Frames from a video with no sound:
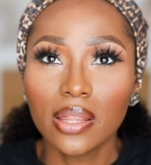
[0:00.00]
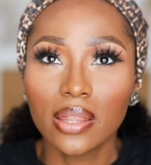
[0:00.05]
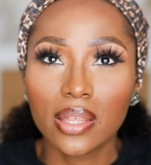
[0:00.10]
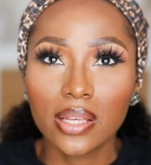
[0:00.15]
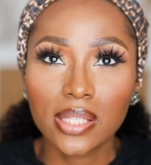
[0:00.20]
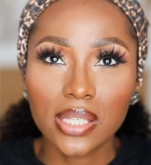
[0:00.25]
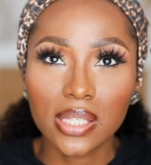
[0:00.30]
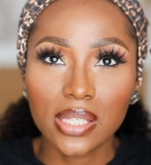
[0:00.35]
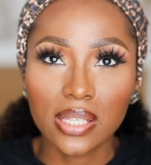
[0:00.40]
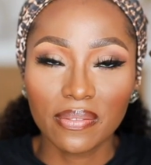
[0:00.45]

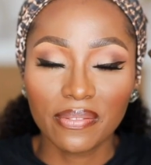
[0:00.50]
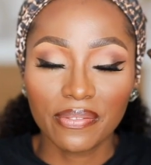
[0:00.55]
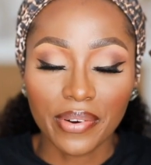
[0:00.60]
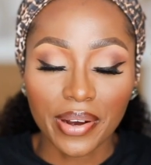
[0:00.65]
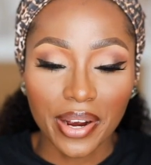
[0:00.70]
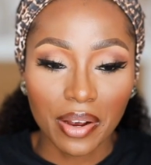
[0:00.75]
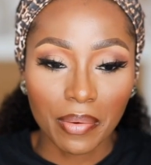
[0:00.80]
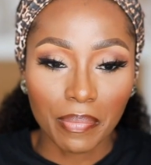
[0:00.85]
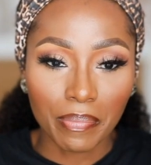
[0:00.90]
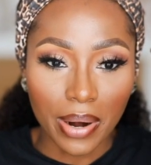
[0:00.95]
This is in
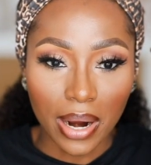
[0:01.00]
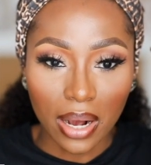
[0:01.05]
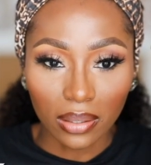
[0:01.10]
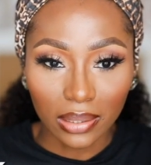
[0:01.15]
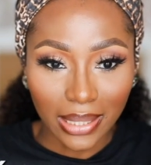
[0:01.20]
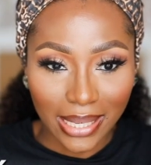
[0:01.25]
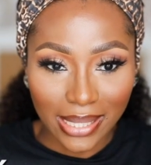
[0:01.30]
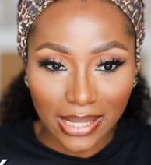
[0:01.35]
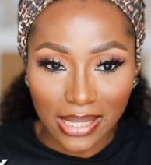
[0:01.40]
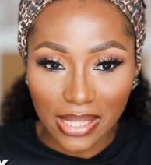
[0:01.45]
very
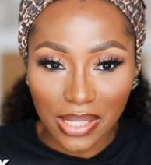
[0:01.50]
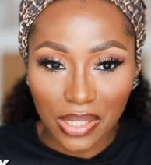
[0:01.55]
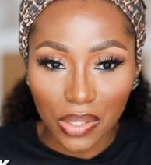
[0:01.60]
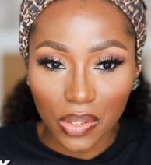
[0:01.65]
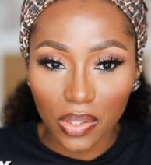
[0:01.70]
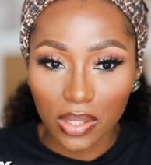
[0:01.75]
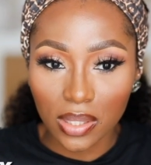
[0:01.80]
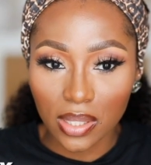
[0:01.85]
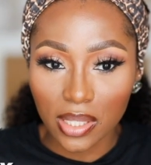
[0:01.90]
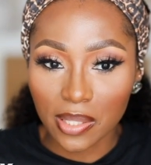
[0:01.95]
brown. I tend to
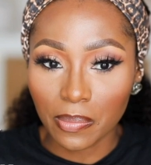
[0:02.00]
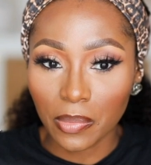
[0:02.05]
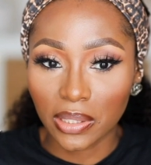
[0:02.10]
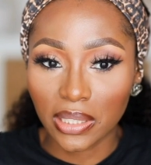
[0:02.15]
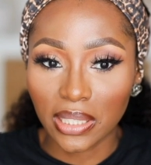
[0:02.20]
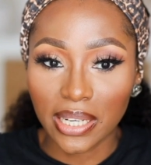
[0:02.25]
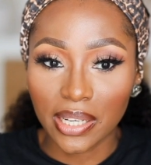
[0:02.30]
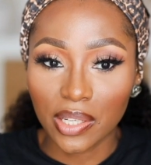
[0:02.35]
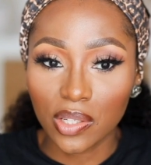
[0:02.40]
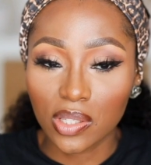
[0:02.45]
use this more
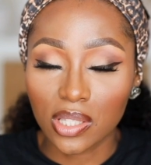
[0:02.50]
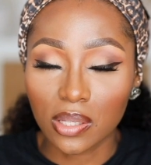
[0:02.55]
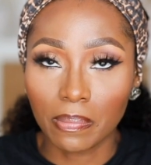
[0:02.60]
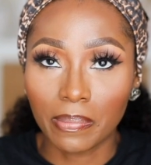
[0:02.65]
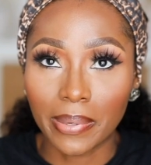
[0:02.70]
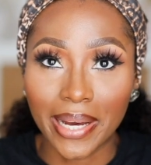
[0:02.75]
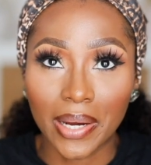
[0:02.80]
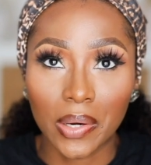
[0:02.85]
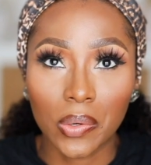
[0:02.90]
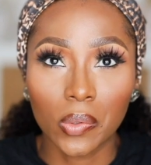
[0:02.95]
than I use the
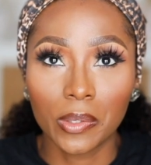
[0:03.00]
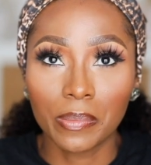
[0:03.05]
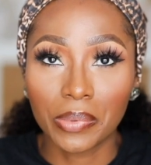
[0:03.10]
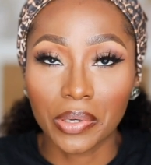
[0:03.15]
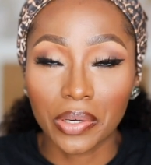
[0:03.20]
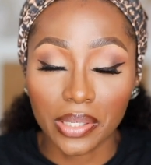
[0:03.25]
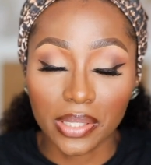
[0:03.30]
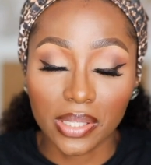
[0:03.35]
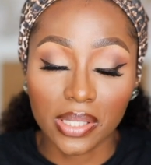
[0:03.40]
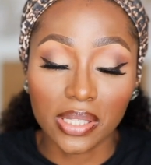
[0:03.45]
black one
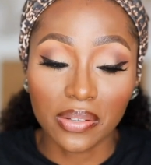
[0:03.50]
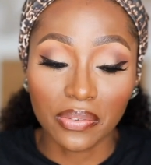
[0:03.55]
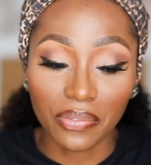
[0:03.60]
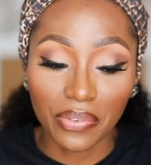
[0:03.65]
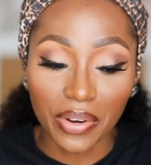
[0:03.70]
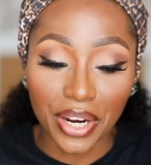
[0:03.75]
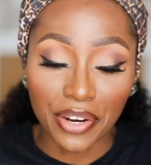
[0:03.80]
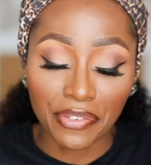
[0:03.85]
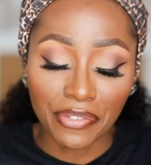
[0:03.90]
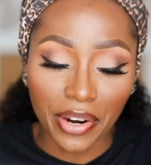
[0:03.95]
because it's a
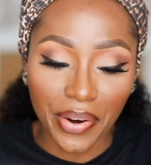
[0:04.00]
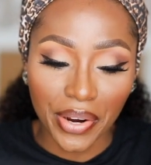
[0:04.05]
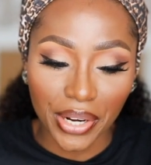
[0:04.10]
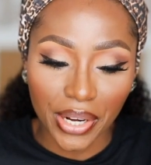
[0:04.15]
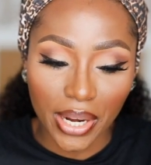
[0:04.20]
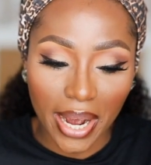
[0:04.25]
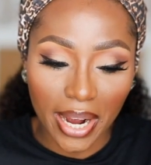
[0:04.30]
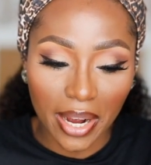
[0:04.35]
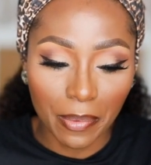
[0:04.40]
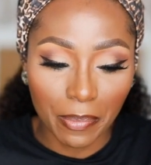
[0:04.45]
very, very
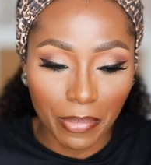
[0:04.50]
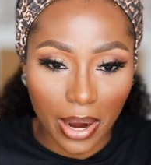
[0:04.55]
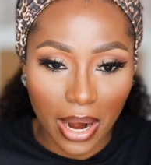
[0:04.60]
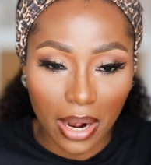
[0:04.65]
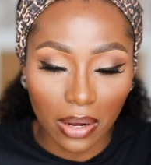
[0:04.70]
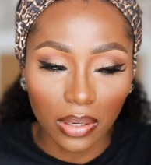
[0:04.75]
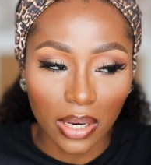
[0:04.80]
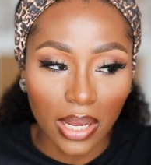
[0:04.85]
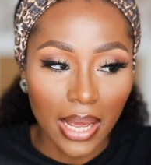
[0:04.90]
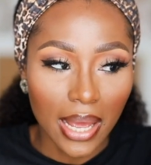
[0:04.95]
dark
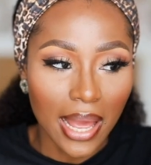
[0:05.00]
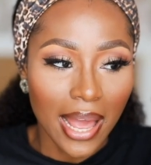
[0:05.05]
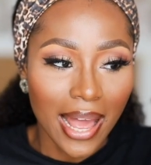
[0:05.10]
brown.